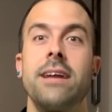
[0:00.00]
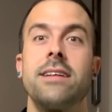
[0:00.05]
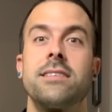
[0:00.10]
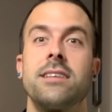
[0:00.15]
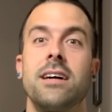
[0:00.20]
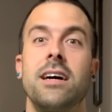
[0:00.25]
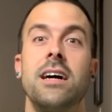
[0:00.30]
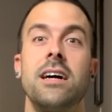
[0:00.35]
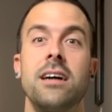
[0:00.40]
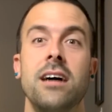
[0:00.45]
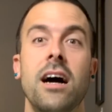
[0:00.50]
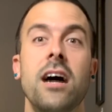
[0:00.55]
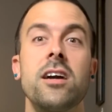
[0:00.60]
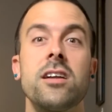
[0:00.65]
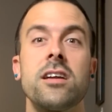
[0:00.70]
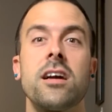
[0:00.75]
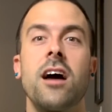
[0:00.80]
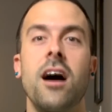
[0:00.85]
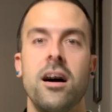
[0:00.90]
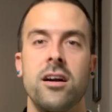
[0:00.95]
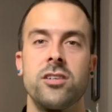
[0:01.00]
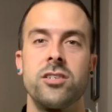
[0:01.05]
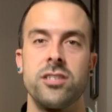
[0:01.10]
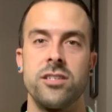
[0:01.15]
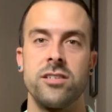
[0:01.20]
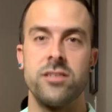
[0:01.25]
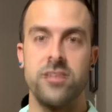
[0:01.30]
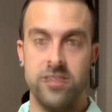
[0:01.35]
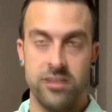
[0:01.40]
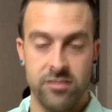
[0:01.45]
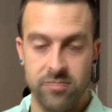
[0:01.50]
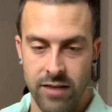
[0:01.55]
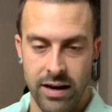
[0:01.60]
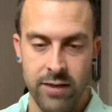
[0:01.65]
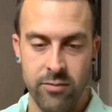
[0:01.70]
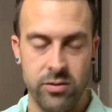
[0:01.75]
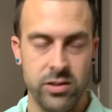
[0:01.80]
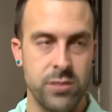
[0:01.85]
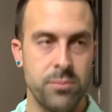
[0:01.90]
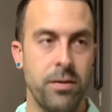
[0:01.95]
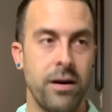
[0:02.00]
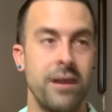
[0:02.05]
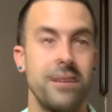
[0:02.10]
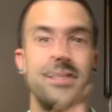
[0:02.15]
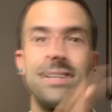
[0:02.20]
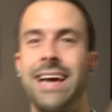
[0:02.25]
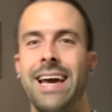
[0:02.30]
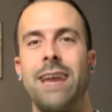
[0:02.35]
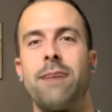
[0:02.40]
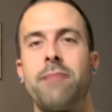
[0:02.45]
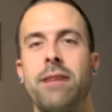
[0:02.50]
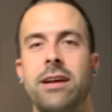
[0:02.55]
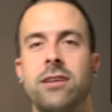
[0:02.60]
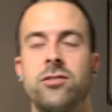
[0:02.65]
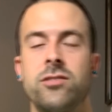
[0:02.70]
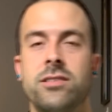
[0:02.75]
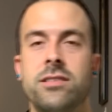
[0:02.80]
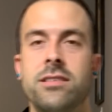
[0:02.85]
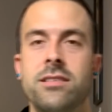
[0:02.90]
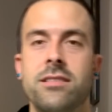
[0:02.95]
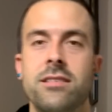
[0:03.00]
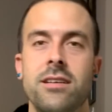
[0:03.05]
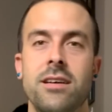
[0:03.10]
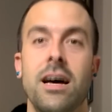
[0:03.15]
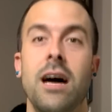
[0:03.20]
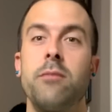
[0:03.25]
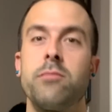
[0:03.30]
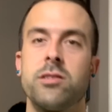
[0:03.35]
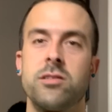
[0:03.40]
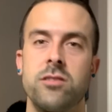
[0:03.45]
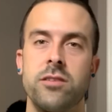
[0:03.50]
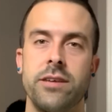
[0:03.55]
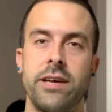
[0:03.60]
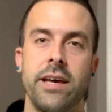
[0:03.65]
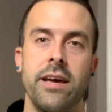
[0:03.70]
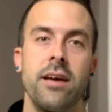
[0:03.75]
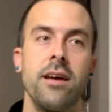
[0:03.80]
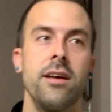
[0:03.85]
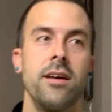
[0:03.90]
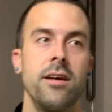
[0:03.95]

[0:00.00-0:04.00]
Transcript: It's an unconscious, right, response. Hey, I'm not interested. I'm just looking.